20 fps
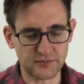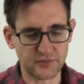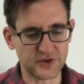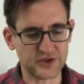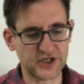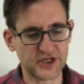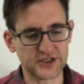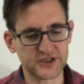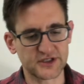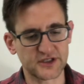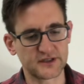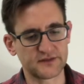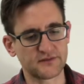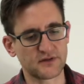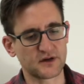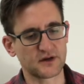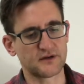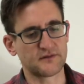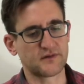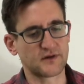projection
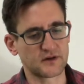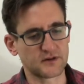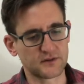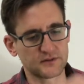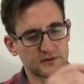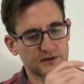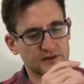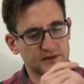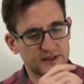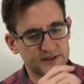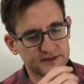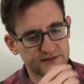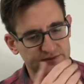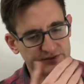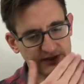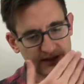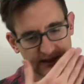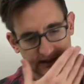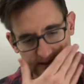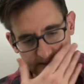of our own collective
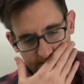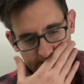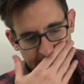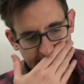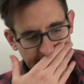shadow.